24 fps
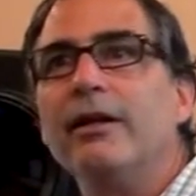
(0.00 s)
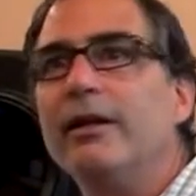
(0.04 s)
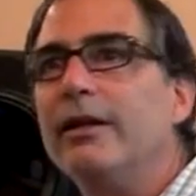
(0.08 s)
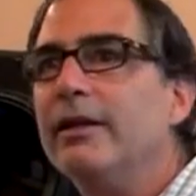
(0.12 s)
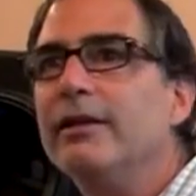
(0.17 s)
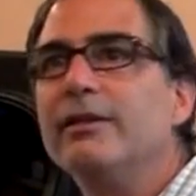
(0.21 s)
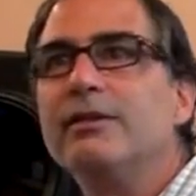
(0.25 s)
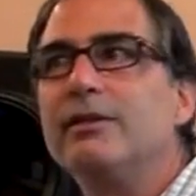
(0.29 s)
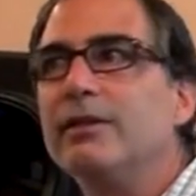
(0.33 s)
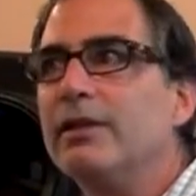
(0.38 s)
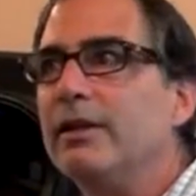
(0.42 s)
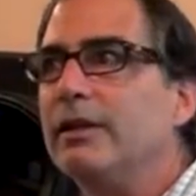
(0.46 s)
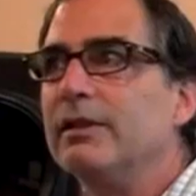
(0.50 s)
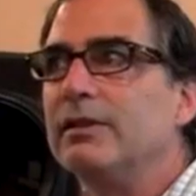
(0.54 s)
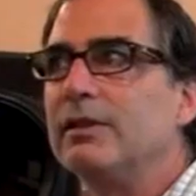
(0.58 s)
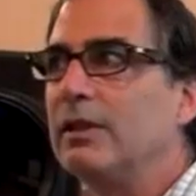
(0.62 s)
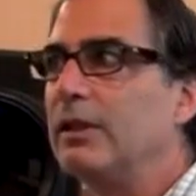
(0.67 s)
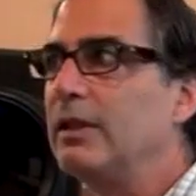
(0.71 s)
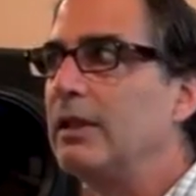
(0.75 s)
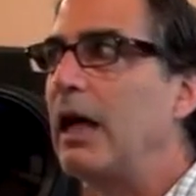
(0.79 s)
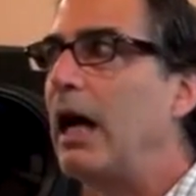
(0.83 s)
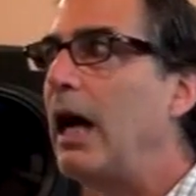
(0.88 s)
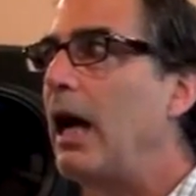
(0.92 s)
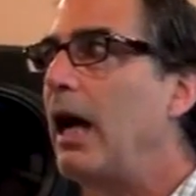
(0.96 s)
Is a
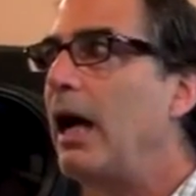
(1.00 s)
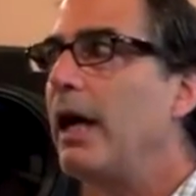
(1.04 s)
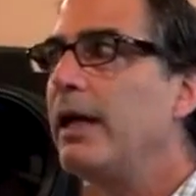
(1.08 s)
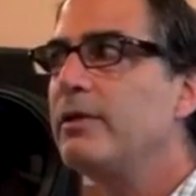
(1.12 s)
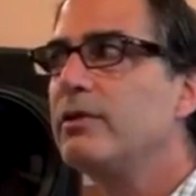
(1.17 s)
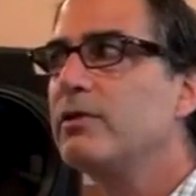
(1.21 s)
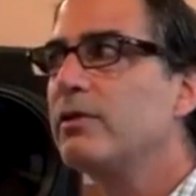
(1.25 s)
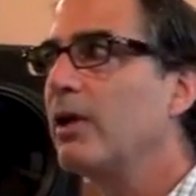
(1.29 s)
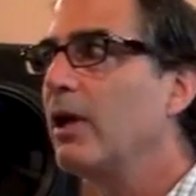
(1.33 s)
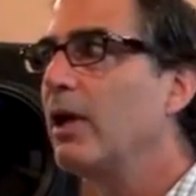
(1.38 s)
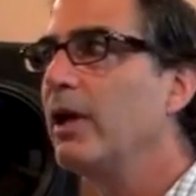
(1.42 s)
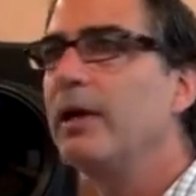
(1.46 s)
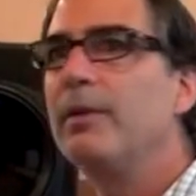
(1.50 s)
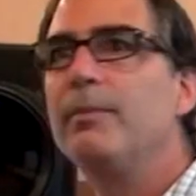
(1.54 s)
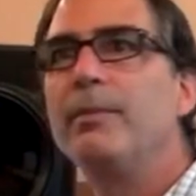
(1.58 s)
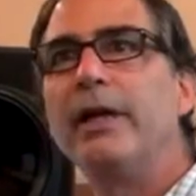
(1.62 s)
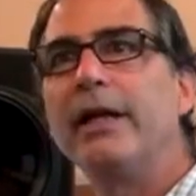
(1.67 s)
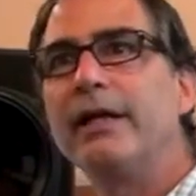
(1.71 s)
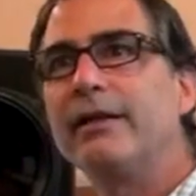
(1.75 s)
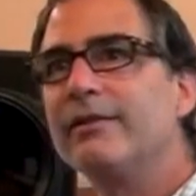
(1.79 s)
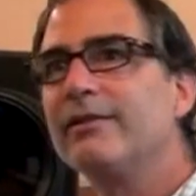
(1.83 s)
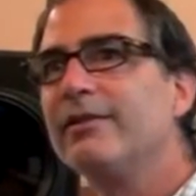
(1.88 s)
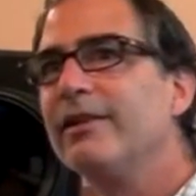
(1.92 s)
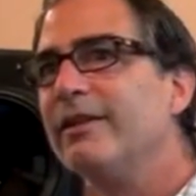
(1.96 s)
guy trying to
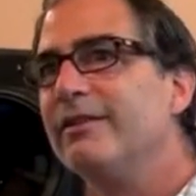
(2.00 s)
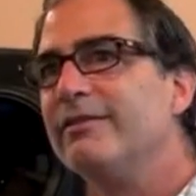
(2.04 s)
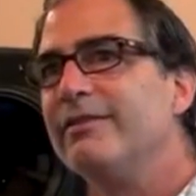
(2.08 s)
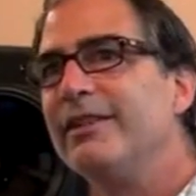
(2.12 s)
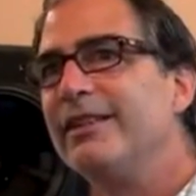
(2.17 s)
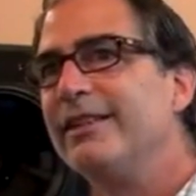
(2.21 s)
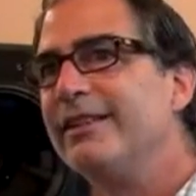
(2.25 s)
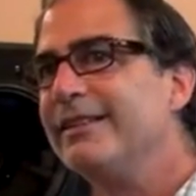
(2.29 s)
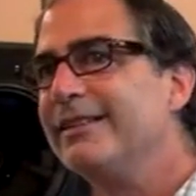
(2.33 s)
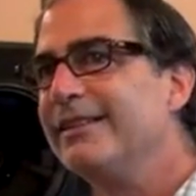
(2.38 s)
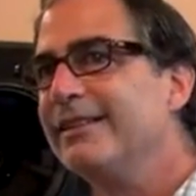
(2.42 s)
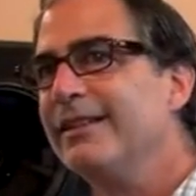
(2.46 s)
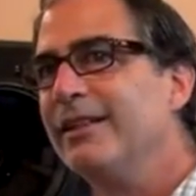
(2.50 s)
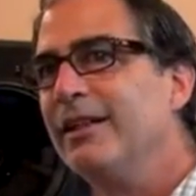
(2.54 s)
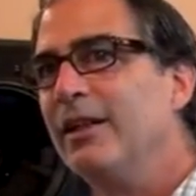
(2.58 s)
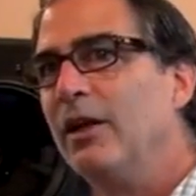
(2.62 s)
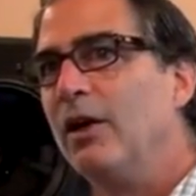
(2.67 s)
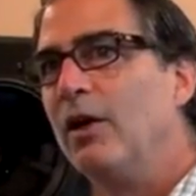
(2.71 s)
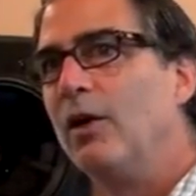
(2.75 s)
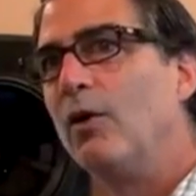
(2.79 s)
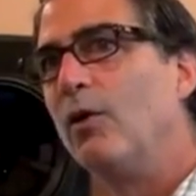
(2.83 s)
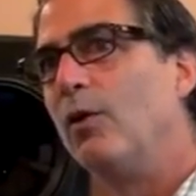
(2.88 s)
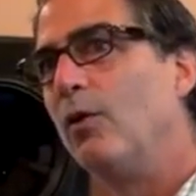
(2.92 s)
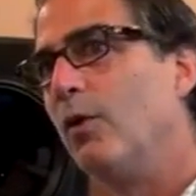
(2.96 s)
make a living,
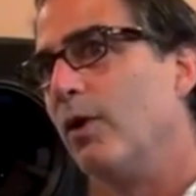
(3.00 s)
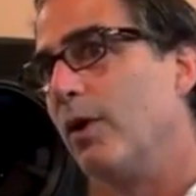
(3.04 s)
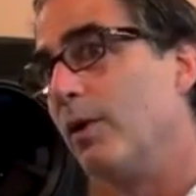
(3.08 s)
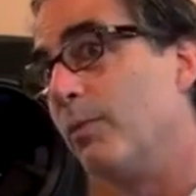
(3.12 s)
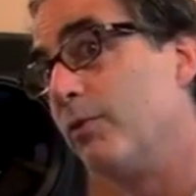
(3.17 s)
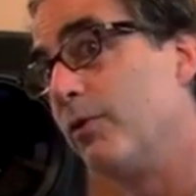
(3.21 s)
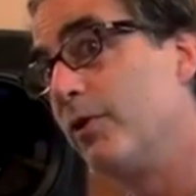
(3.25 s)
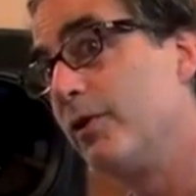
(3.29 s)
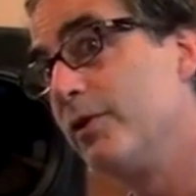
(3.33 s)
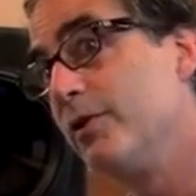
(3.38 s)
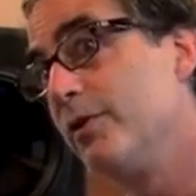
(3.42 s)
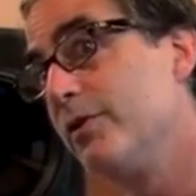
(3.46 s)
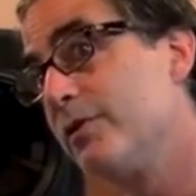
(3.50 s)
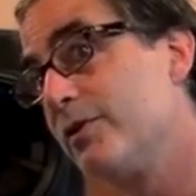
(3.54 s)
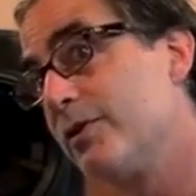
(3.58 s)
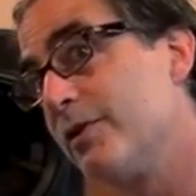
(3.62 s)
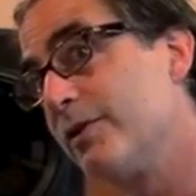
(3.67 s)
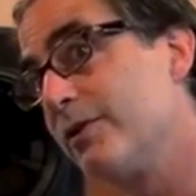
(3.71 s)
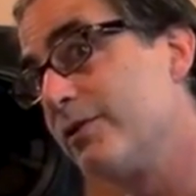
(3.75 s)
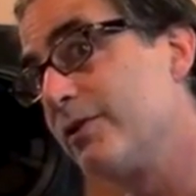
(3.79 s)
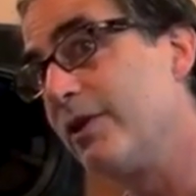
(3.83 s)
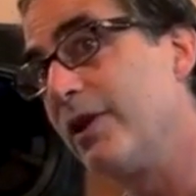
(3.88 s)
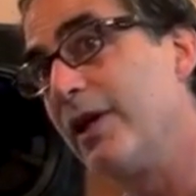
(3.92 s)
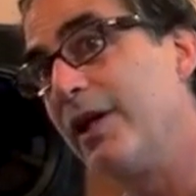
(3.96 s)
or a
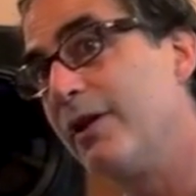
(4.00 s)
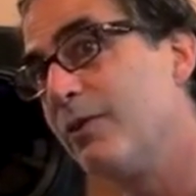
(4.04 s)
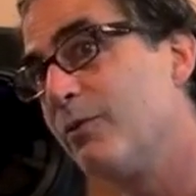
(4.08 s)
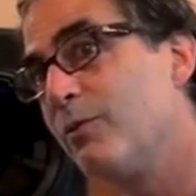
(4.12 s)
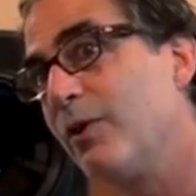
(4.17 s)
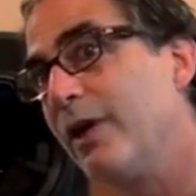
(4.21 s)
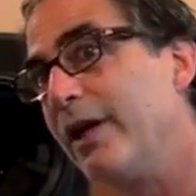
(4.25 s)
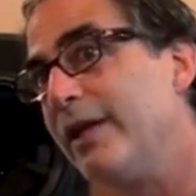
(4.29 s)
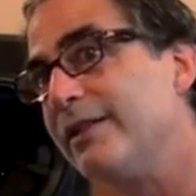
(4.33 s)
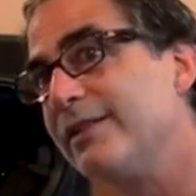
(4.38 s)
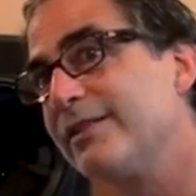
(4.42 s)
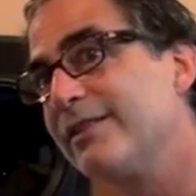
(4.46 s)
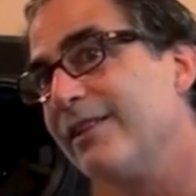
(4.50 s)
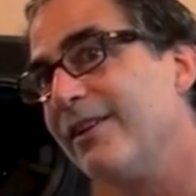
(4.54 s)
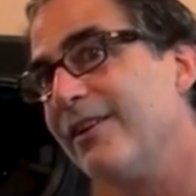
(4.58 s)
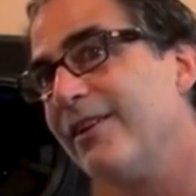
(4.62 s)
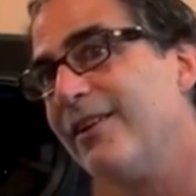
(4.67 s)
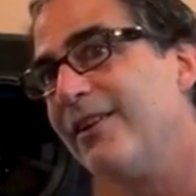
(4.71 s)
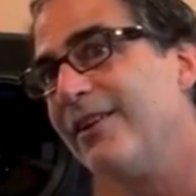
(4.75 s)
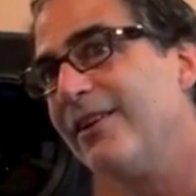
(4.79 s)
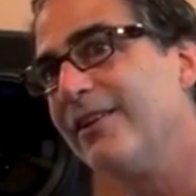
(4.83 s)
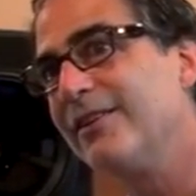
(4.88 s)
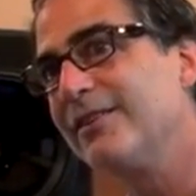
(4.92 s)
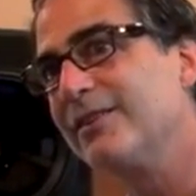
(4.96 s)
producer trying to write
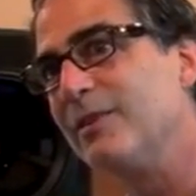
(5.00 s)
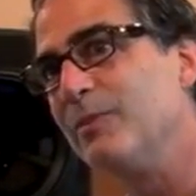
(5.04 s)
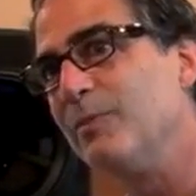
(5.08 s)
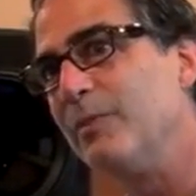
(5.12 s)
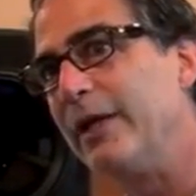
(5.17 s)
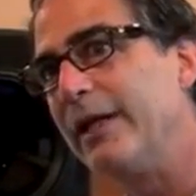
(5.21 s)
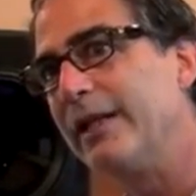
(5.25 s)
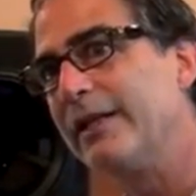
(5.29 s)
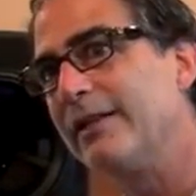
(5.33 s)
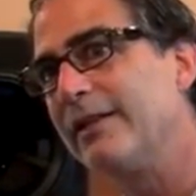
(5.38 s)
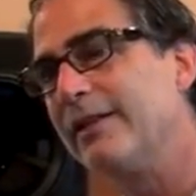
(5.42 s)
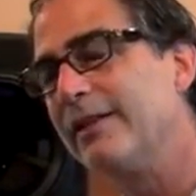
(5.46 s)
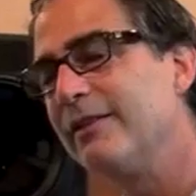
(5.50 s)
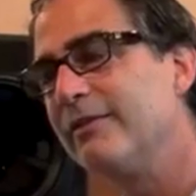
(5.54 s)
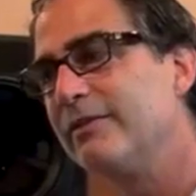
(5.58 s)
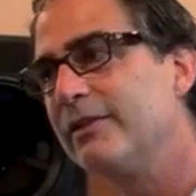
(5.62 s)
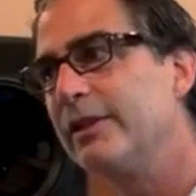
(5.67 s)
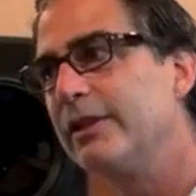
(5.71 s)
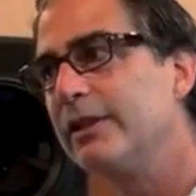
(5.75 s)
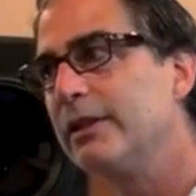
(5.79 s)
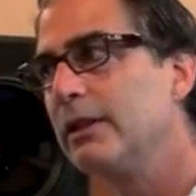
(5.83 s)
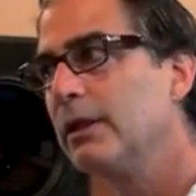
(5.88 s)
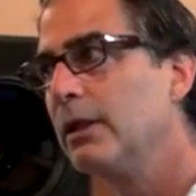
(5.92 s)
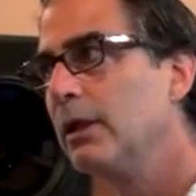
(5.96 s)
songs and make a
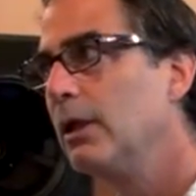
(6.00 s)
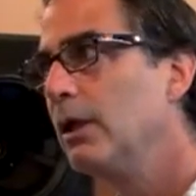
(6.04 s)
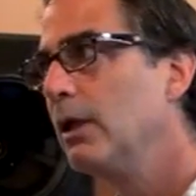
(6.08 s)
living,